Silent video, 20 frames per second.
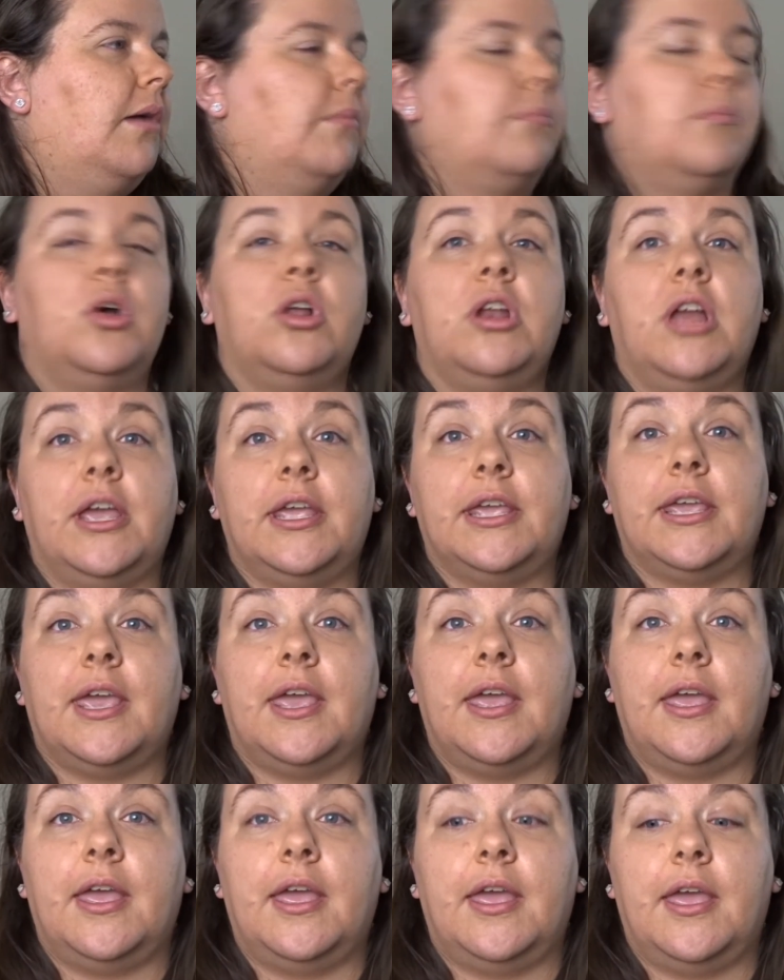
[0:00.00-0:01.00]
More like
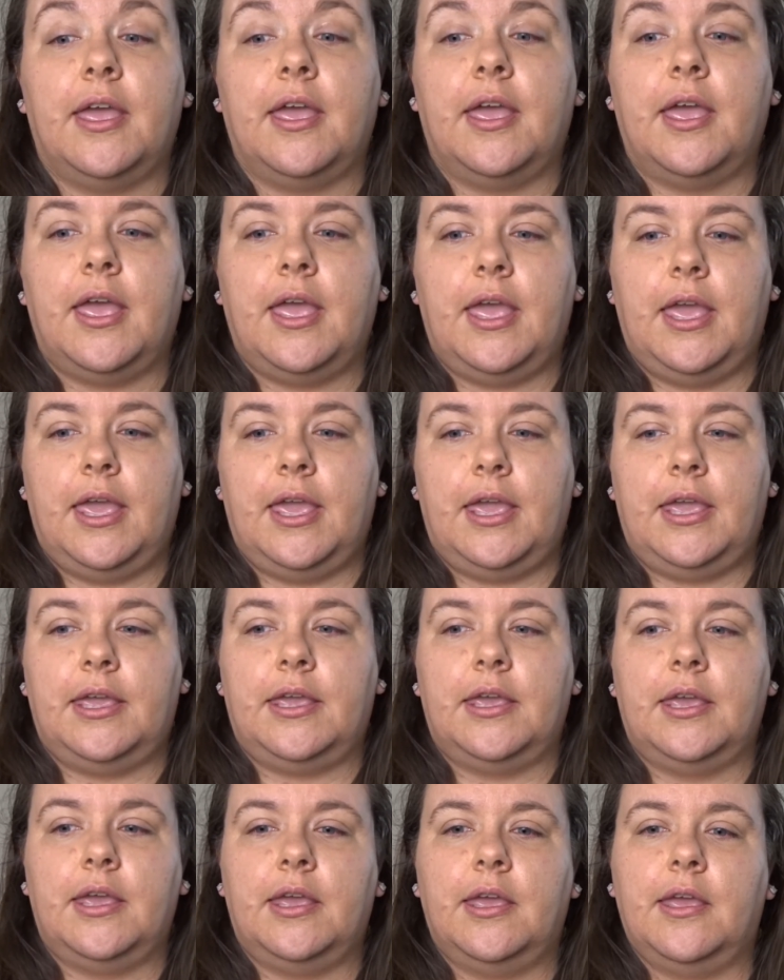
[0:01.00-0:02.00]
a
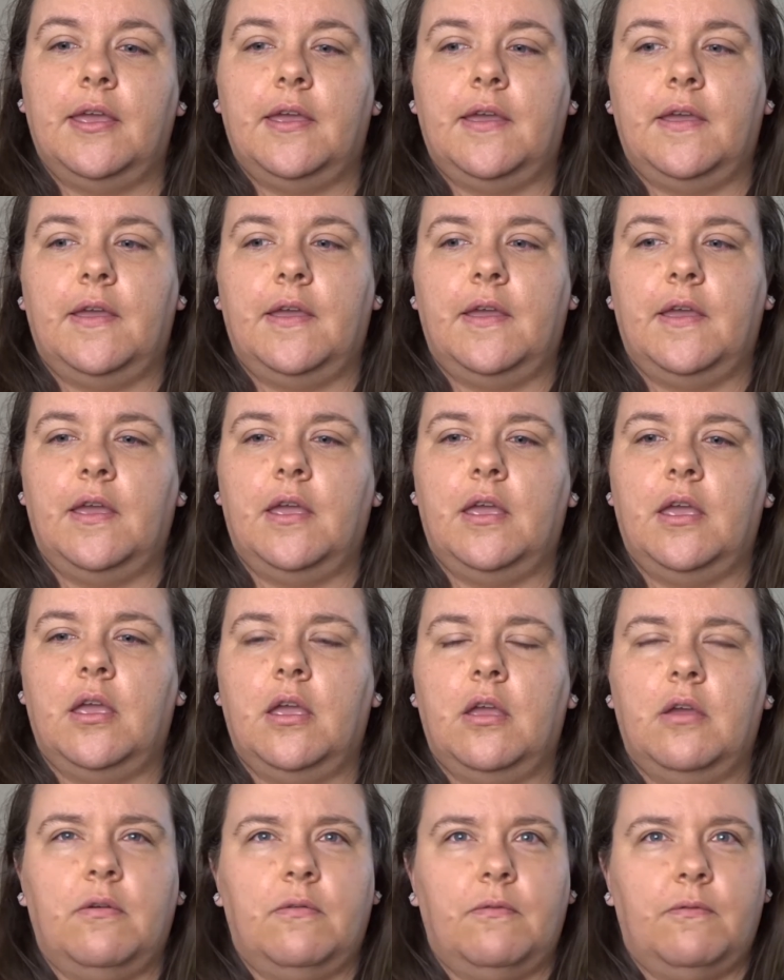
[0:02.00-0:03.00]

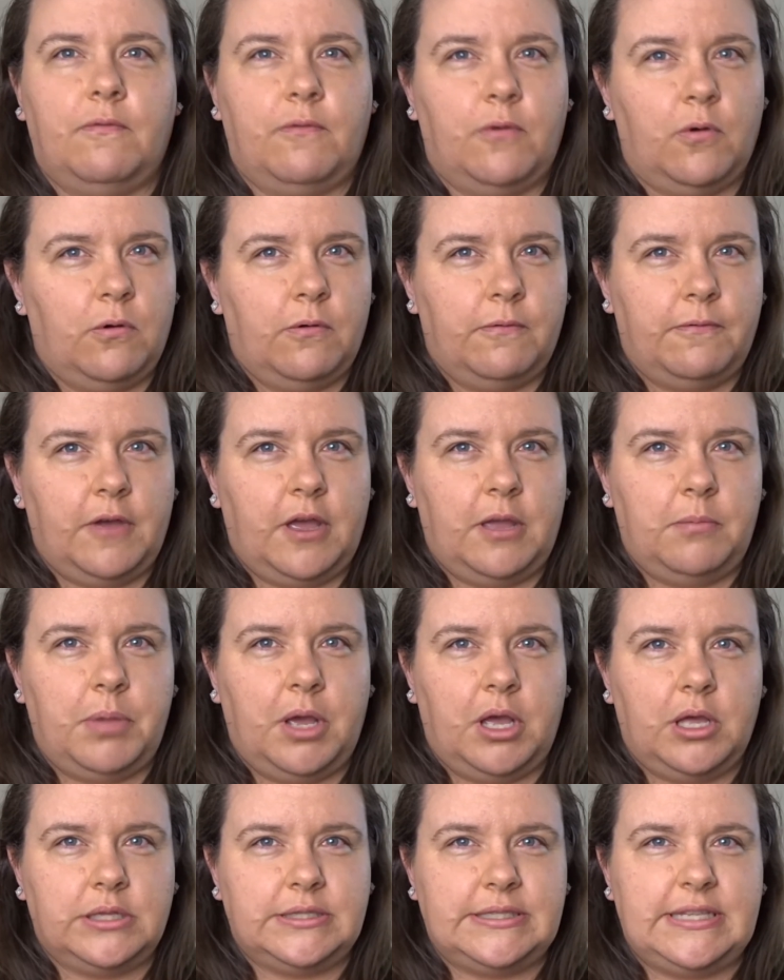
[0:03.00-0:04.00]
4 or 5
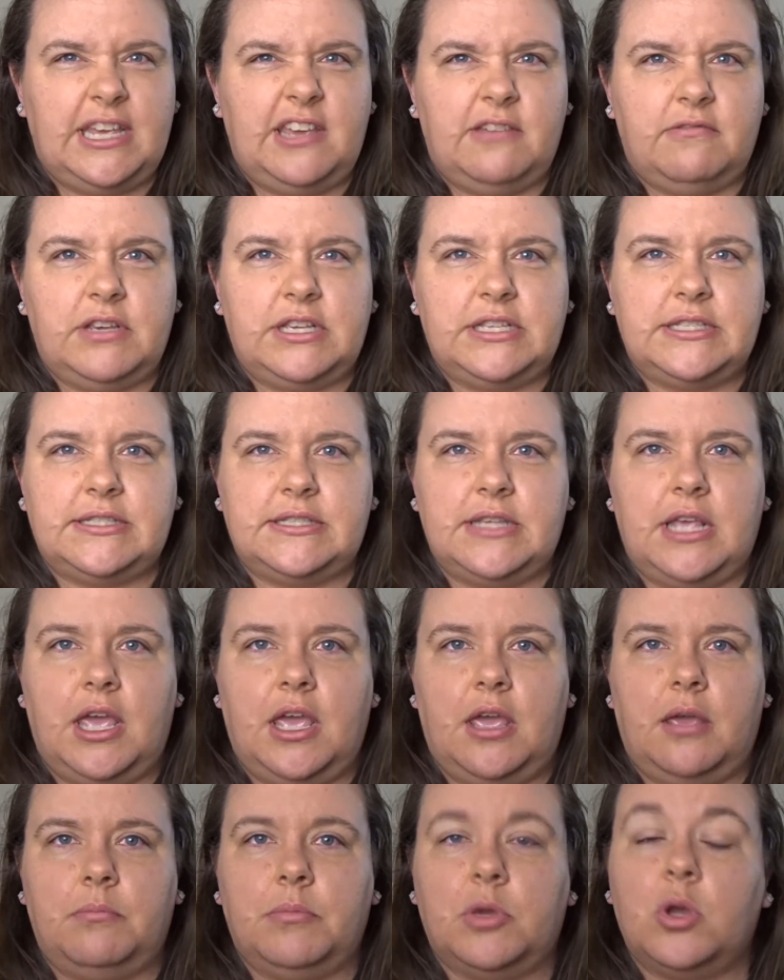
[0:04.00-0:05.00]
part series
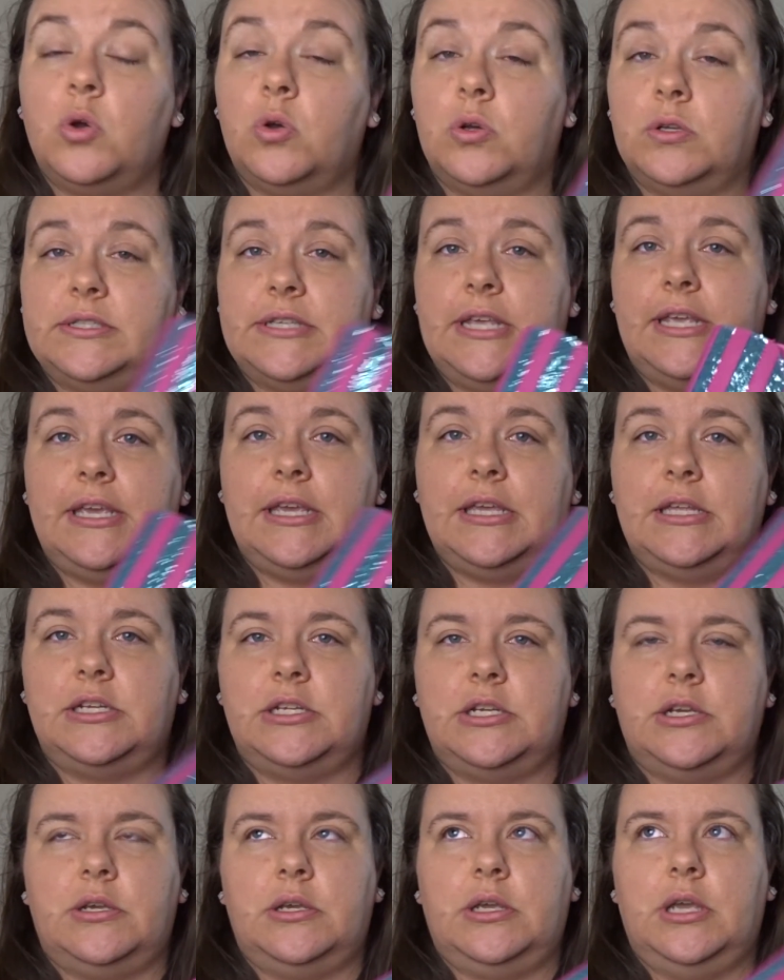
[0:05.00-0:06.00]
course that you can
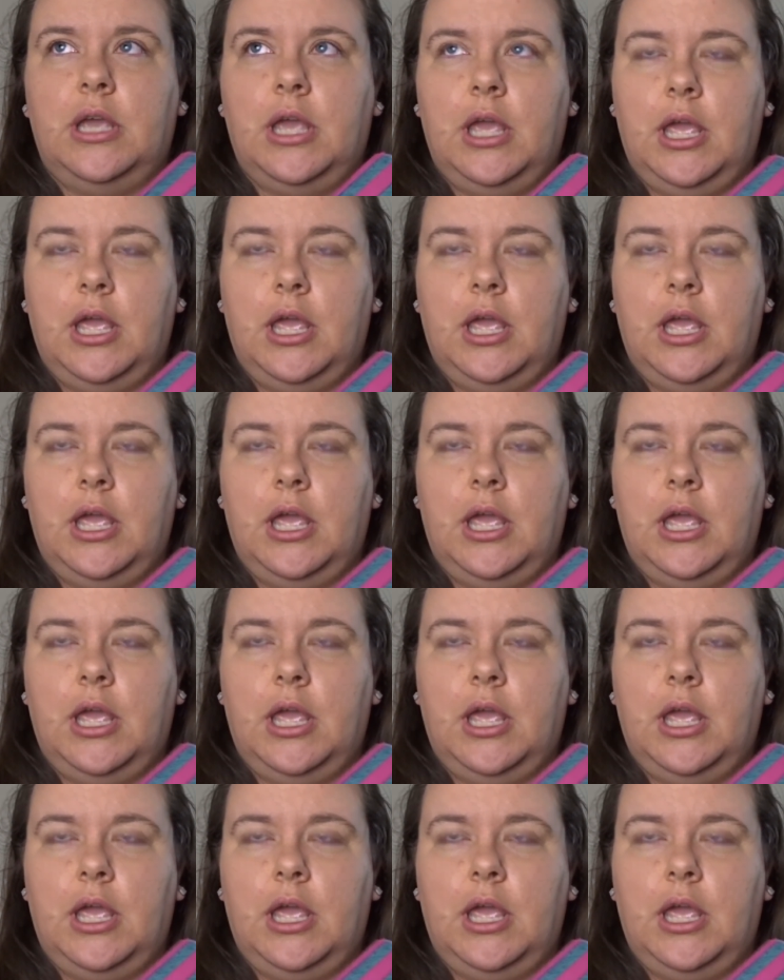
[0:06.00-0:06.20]
do.